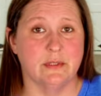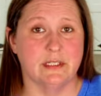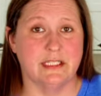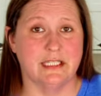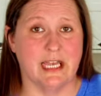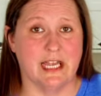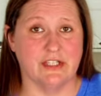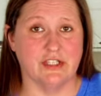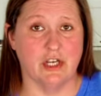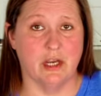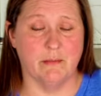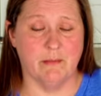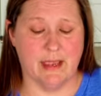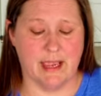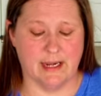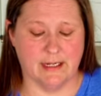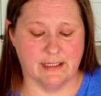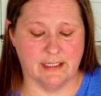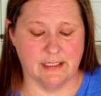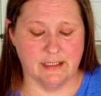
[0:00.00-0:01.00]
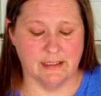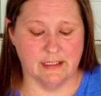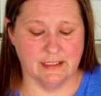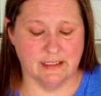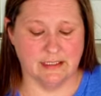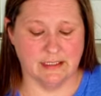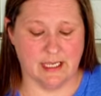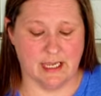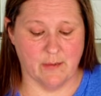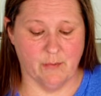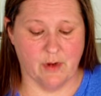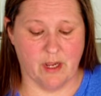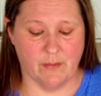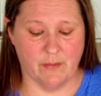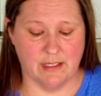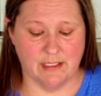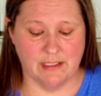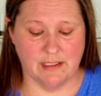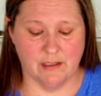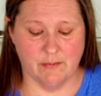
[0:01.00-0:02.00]
attach our magnet the same way
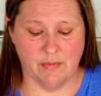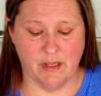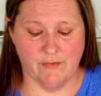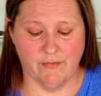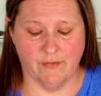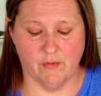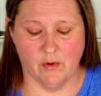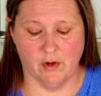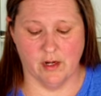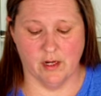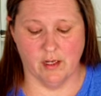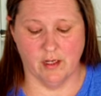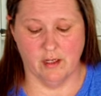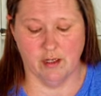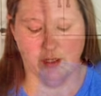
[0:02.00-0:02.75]
we did before.